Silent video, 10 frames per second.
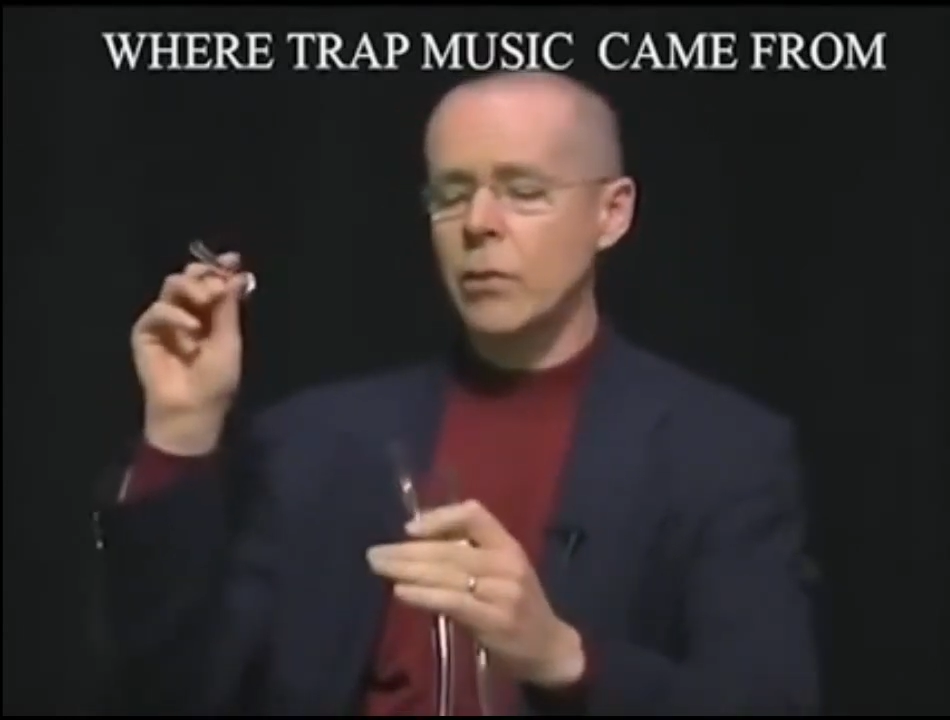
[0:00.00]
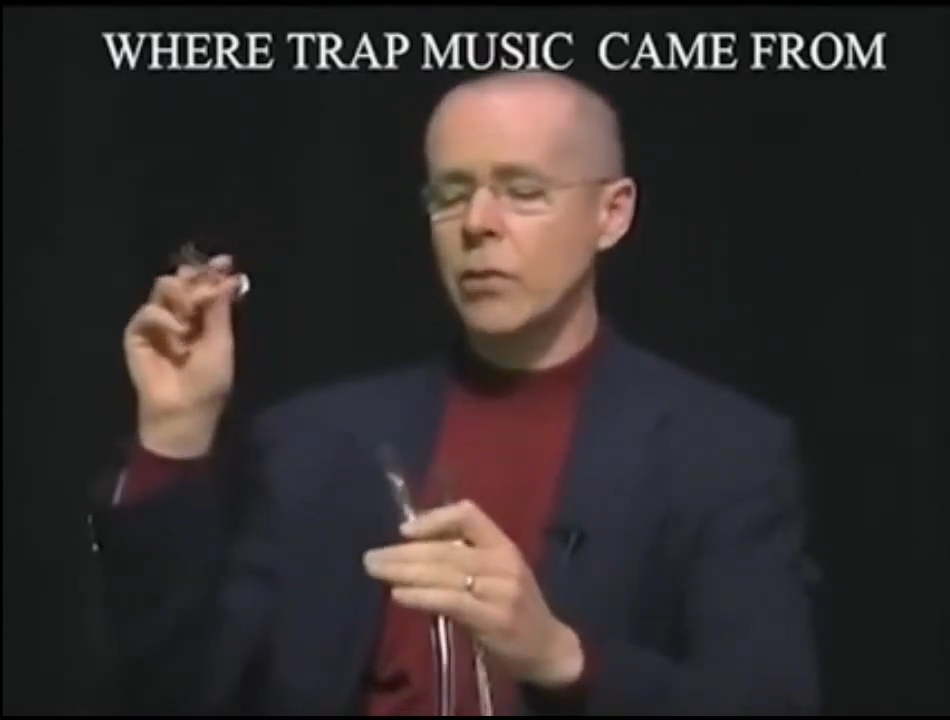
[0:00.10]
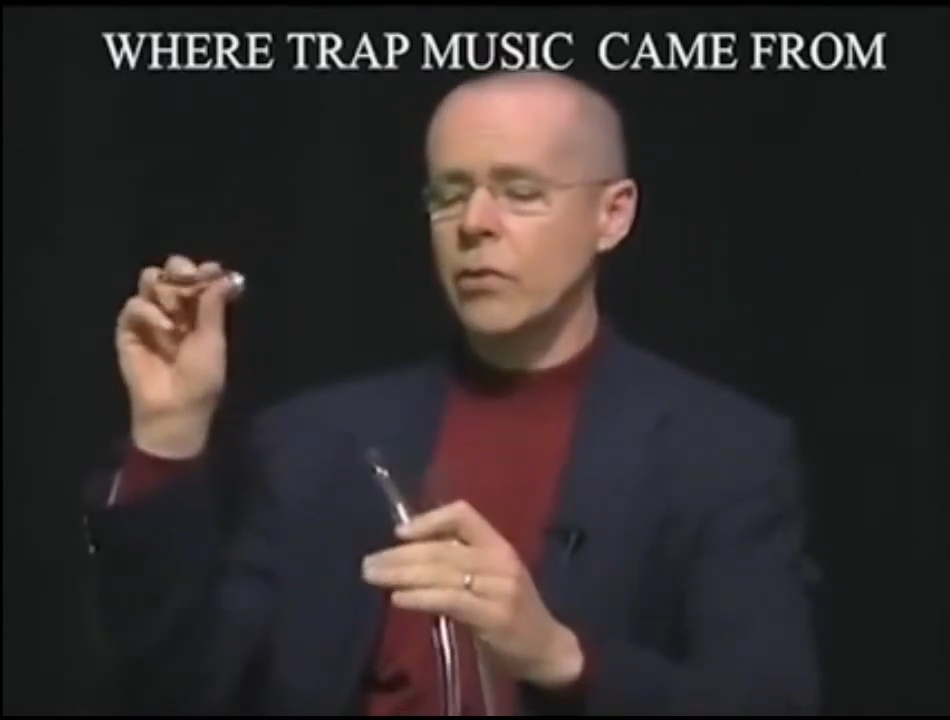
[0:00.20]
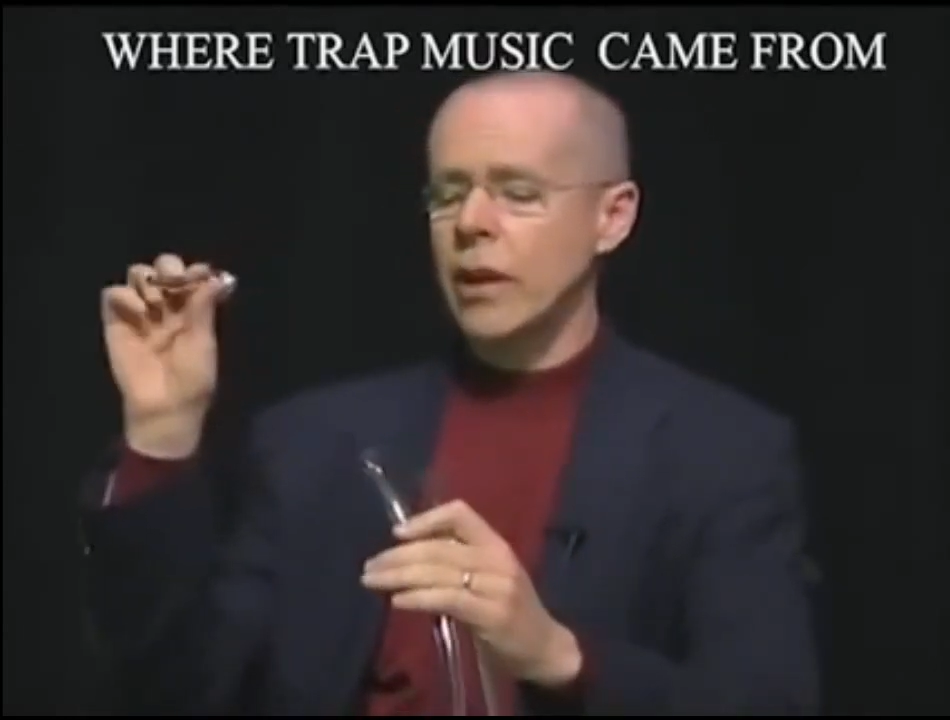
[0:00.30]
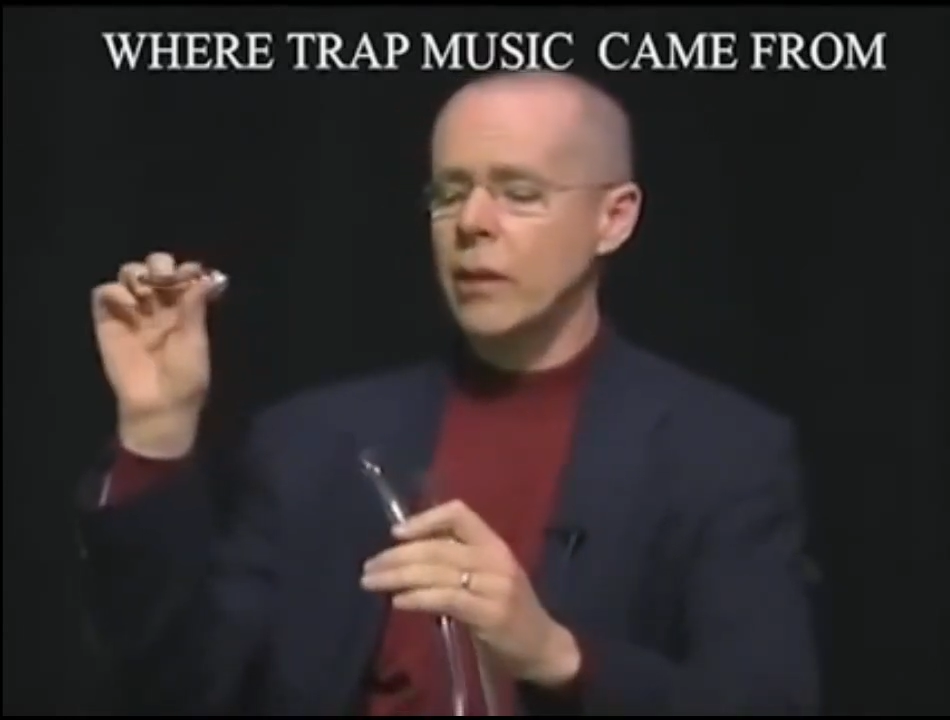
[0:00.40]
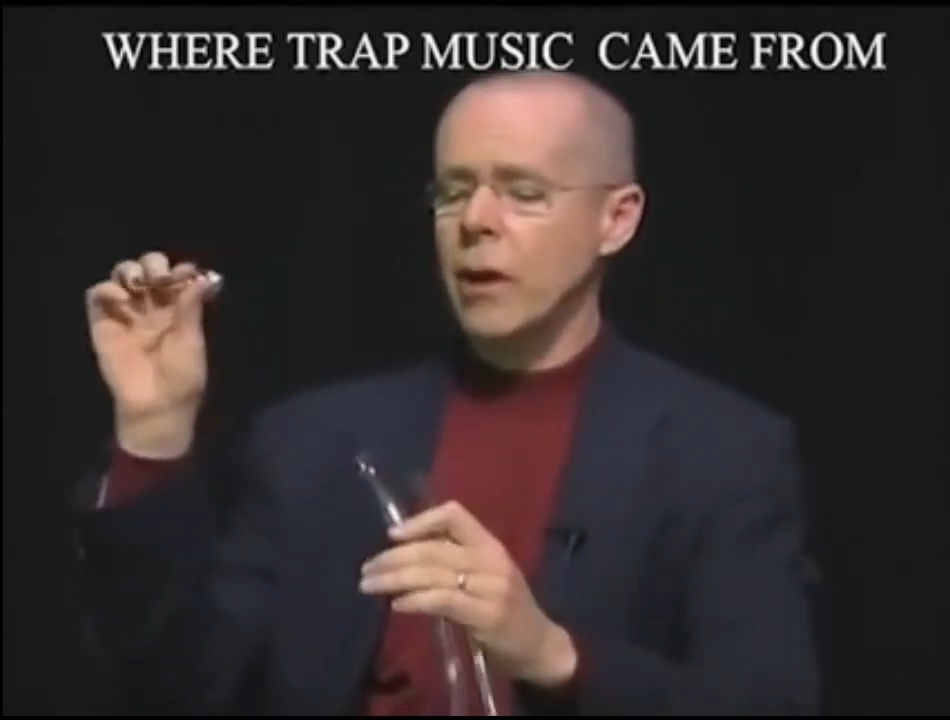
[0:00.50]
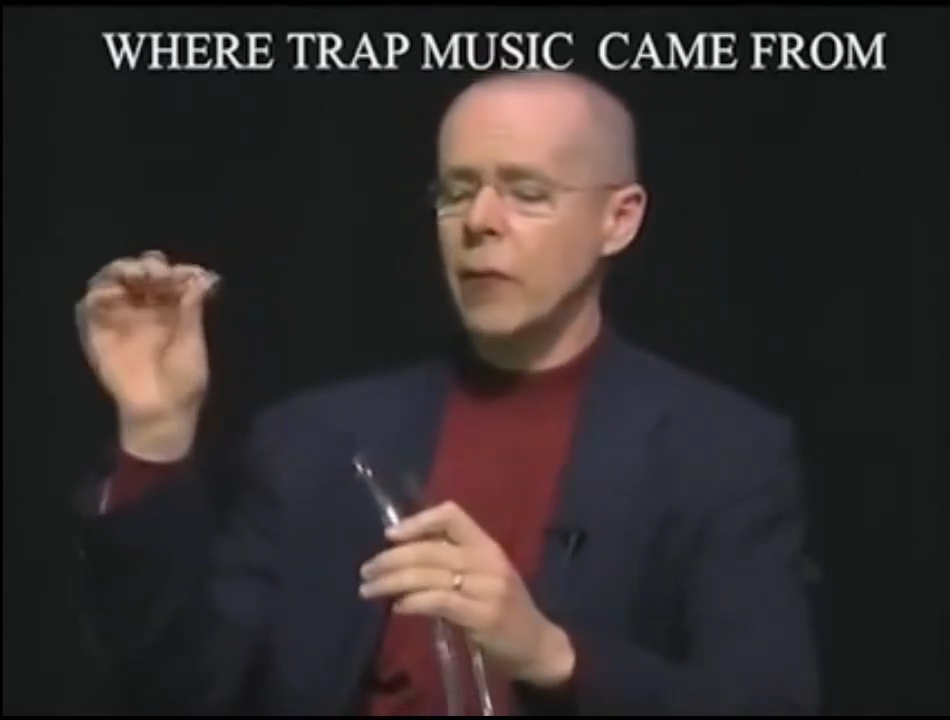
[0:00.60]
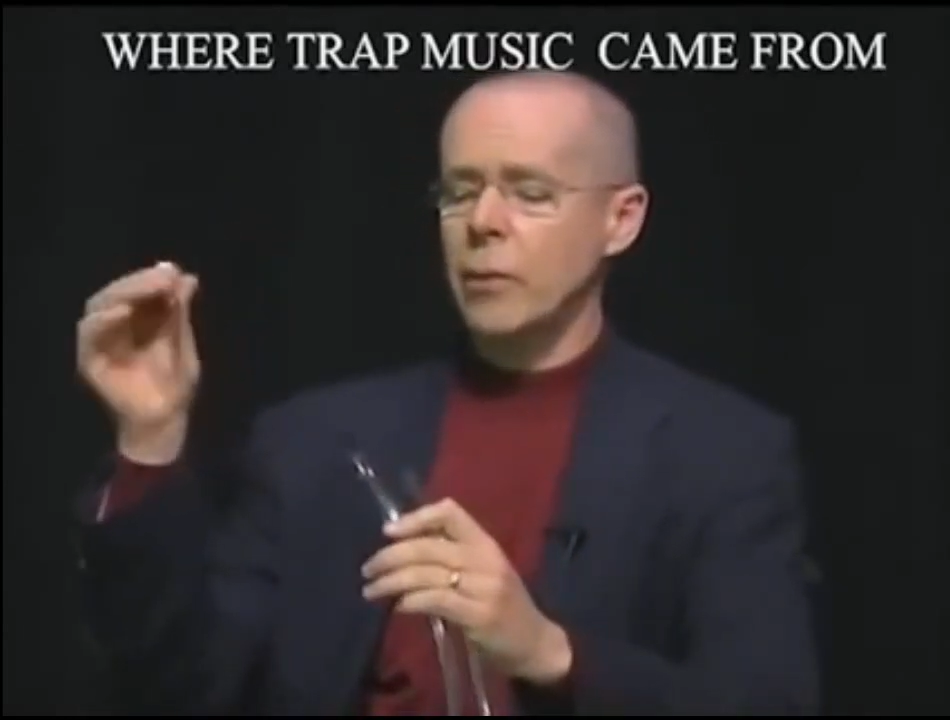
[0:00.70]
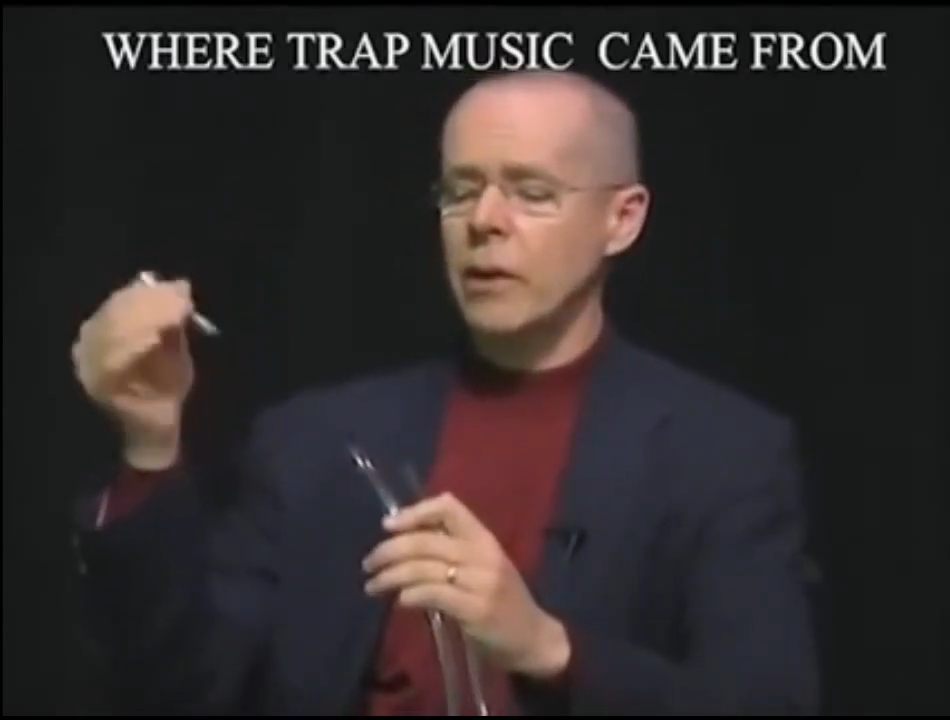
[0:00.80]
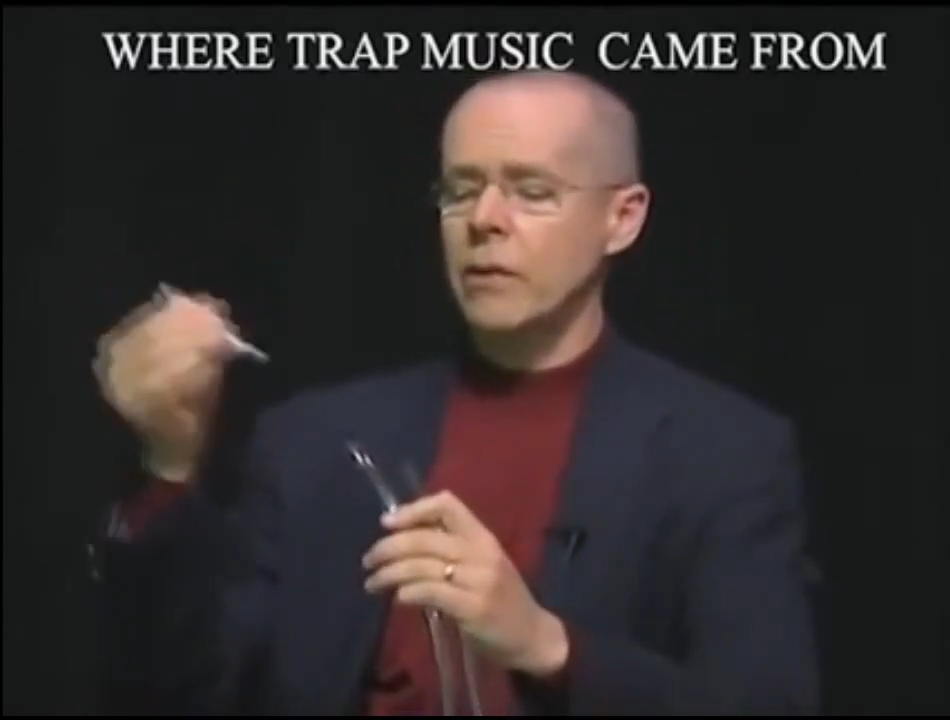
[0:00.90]
when you take a
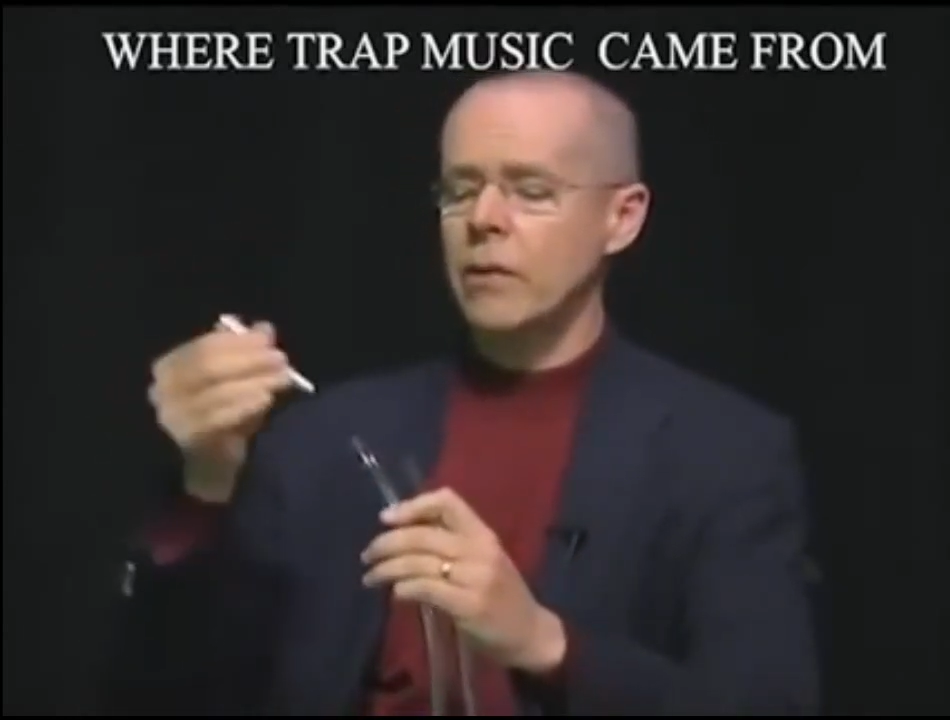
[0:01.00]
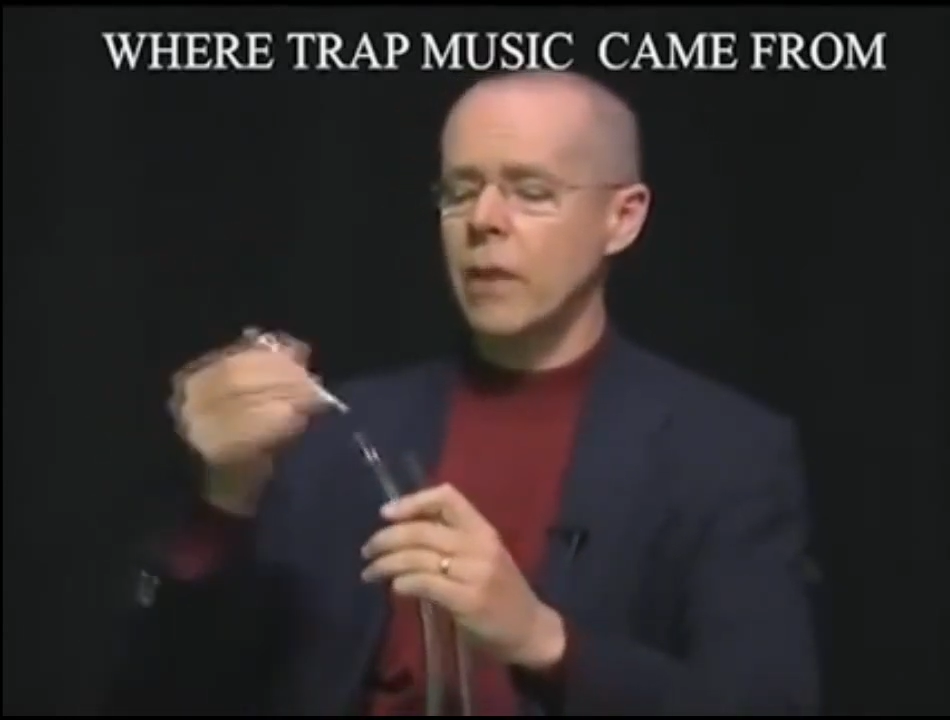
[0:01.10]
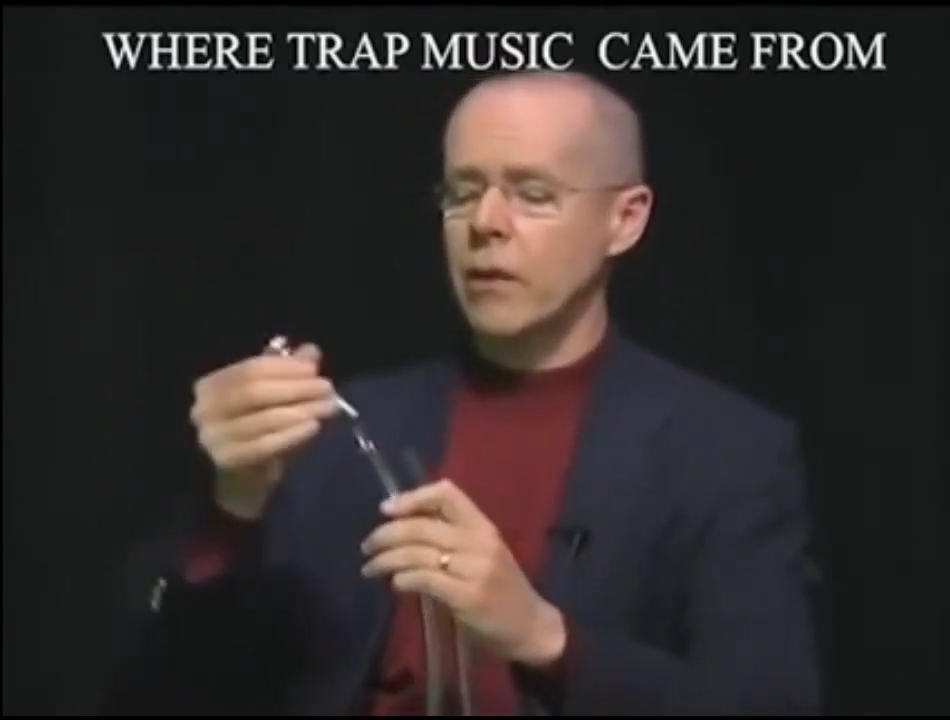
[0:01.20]
mouthpiece